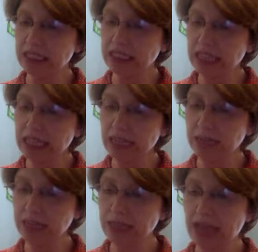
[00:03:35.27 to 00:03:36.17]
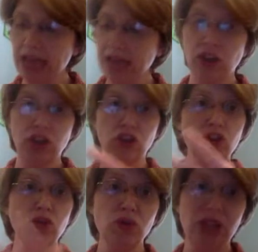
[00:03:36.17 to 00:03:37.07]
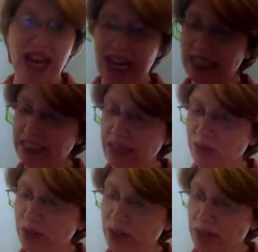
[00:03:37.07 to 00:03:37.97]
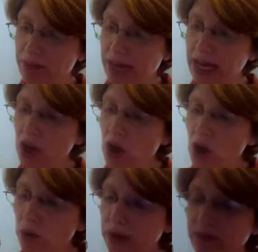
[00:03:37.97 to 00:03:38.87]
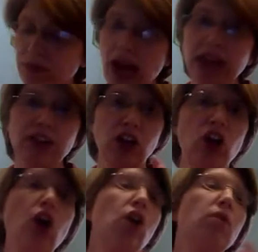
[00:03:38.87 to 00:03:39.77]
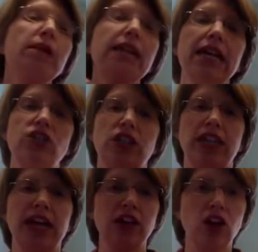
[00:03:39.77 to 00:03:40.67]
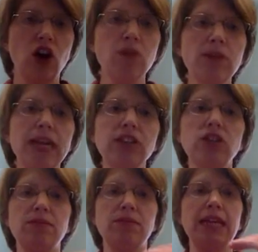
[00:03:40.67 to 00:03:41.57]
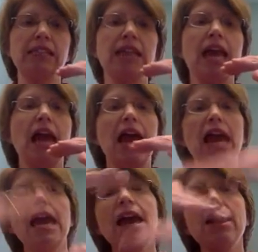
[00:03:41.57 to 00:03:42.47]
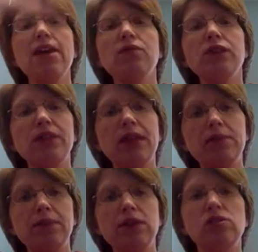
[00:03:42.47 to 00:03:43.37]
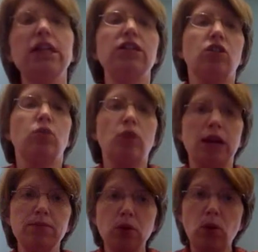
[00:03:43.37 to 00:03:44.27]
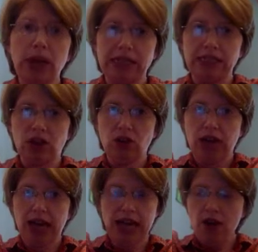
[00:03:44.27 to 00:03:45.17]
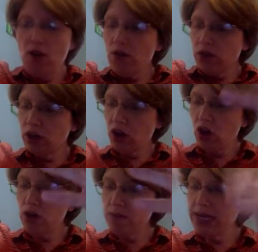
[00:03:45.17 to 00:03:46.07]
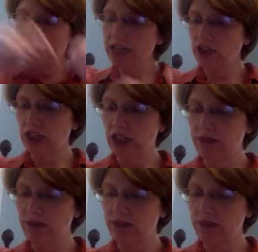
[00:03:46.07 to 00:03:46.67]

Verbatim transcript: glimpse at the new days that were coming, we find the culmination. And the culmination means everything building to one point. Okay? The culmination of